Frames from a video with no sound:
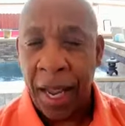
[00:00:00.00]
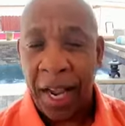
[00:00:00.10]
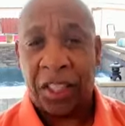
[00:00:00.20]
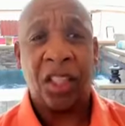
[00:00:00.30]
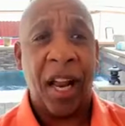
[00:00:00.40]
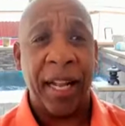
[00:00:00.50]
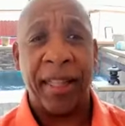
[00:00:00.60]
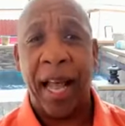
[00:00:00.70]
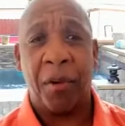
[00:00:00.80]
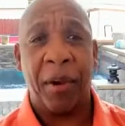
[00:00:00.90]
It's just like
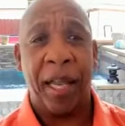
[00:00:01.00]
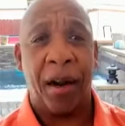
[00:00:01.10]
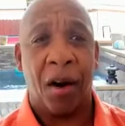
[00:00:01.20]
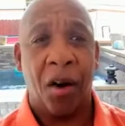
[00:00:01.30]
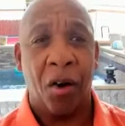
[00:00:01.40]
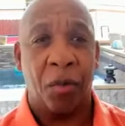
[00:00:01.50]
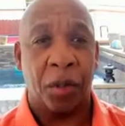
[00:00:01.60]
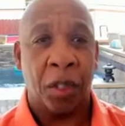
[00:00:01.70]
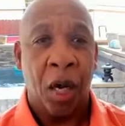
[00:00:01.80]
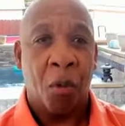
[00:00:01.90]
the equity in our
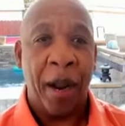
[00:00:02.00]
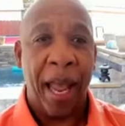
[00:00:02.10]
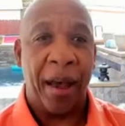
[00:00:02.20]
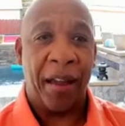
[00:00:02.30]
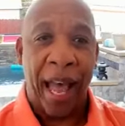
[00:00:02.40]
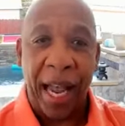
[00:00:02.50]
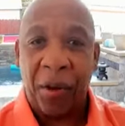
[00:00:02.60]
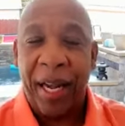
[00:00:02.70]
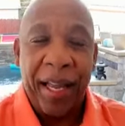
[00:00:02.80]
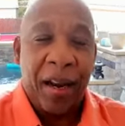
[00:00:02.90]
homes. We have
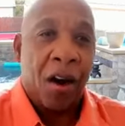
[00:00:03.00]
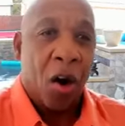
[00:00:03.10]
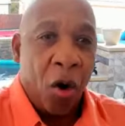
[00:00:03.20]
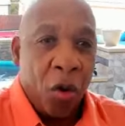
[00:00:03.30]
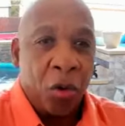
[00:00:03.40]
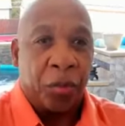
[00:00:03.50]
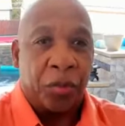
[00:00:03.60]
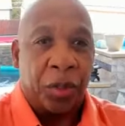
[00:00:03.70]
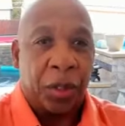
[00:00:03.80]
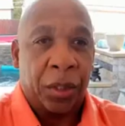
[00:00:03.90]
equity in our
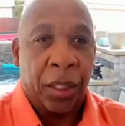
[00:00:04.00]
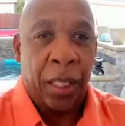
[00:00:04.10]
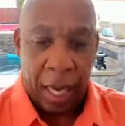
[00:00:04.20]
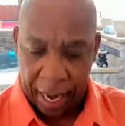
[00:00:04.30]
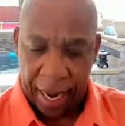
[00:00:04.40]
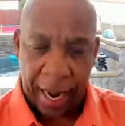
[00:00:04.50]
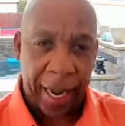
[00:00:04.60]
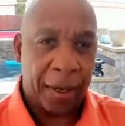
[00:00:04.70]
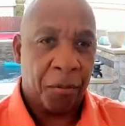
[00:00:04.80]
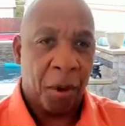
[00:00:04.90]
homes.
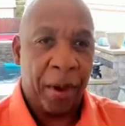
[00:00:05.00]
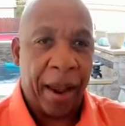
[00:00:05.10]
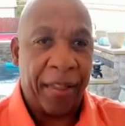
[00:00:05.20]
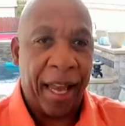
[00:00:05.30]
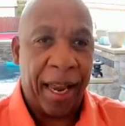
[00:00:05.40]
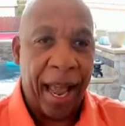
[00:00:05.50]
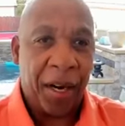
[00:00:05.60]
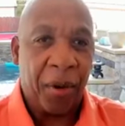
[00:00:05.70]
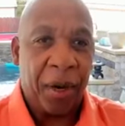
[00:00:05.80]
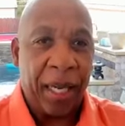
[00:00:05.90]
And when we have that
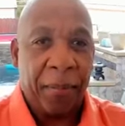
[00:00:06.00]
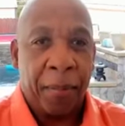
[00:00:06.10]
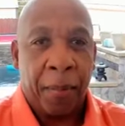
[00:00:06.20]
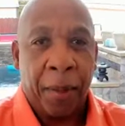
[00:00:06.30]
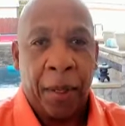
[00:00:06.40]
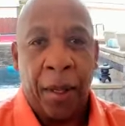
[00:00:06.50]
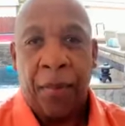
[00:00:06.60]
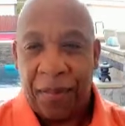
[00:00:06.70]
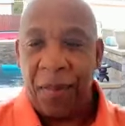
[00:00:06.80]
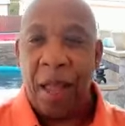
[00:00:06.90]
equity,
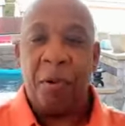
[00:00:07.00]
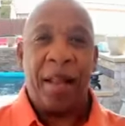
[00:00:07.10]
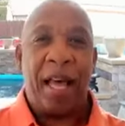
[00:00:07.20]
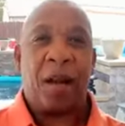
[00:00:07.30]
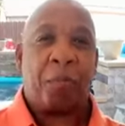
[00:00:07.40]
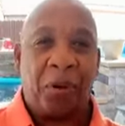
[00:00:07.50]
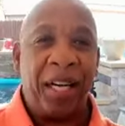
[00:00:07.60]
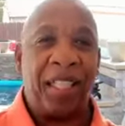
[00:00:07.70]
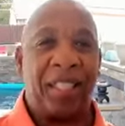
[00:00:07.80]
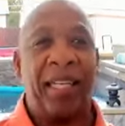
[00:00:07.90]
and when that
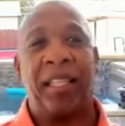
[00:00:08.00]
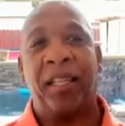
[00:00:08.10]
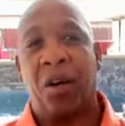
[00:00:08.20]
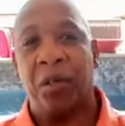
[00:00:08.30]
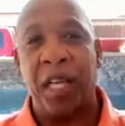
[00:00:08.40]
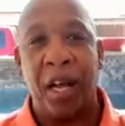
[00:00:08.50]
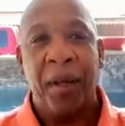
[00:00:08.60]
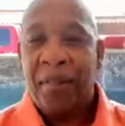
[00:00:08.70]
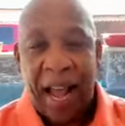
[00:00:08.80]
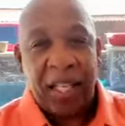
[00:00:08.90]
appreciation goes up,
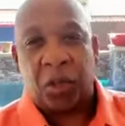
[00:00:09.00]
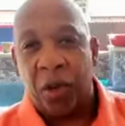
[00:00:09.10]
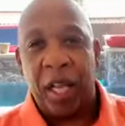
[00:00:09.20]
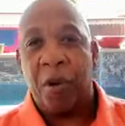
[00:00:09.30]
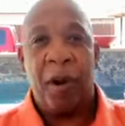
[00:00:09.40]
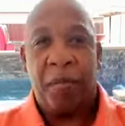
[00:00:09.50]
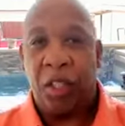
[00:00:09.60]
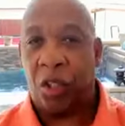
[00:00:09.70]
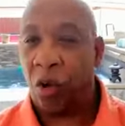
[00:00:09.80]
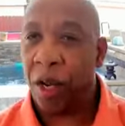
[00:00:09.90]
that's really where the
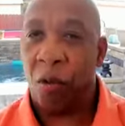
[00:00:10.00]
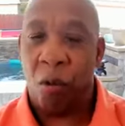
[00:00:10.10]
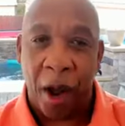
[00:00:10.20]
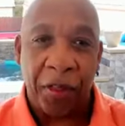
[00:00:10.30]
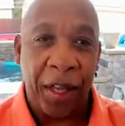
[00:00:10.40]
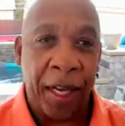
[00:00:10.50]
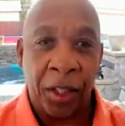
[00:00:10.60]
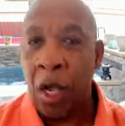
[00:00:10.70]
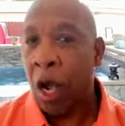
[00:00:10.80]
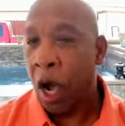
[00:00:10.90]
majority of wealth
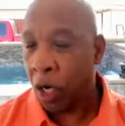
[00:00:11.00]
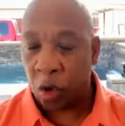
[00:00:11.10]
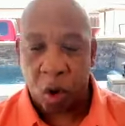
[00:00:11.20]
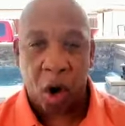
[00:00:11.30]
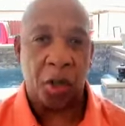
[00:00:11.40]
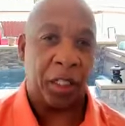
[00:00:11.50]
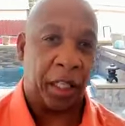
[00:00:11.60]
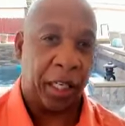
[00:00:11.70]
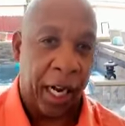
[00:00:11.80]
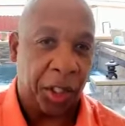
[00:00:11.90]
is across the
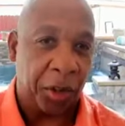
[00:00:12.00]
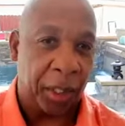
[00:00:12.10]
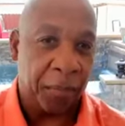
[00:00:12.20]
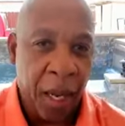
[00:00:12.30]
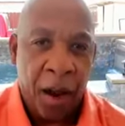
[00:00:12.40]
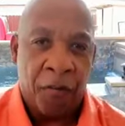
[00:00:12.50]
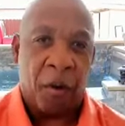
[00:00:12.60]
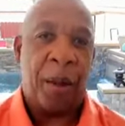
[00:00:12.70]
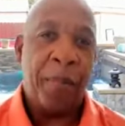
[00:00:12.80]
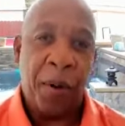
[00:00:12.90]
country. For
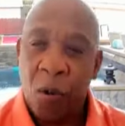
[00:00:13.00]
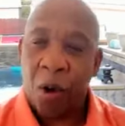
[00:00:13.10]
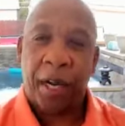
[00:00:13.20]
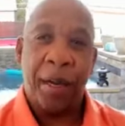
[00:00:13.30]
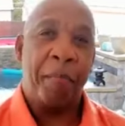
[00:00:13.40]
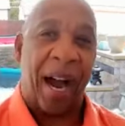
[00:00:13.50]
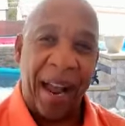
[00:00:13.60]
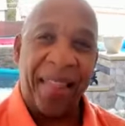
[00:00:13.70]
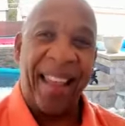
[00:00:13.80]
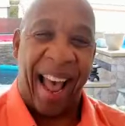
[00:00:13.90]
people working
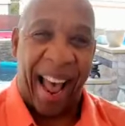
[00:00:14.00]
by the